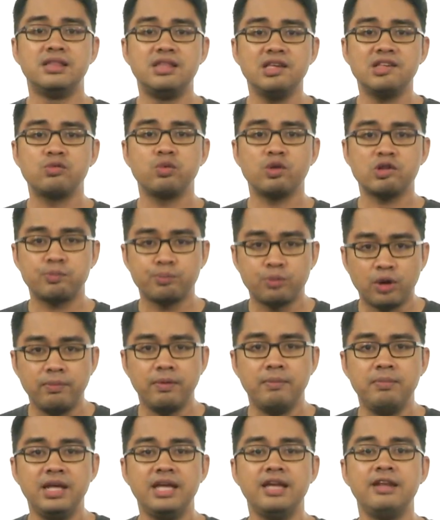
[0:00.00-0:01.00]
This was
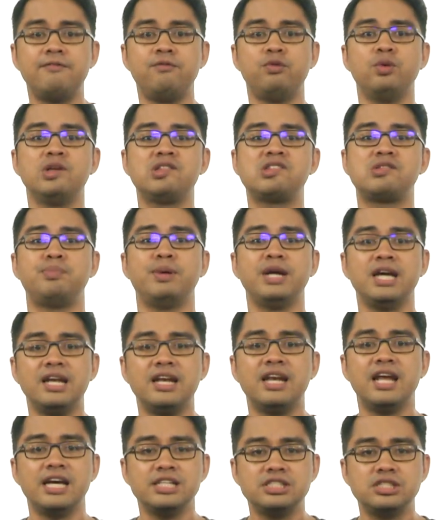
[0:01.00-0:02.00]
probably influenced by a
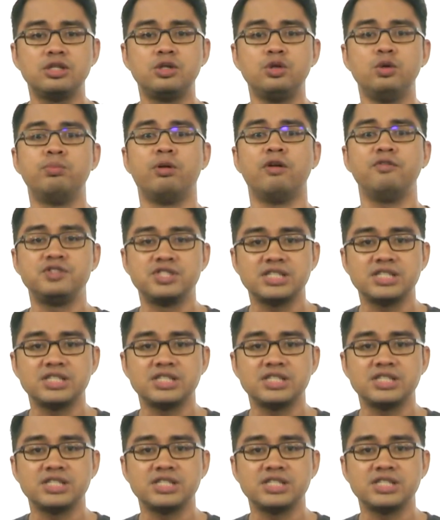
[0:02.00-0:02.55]
larger group of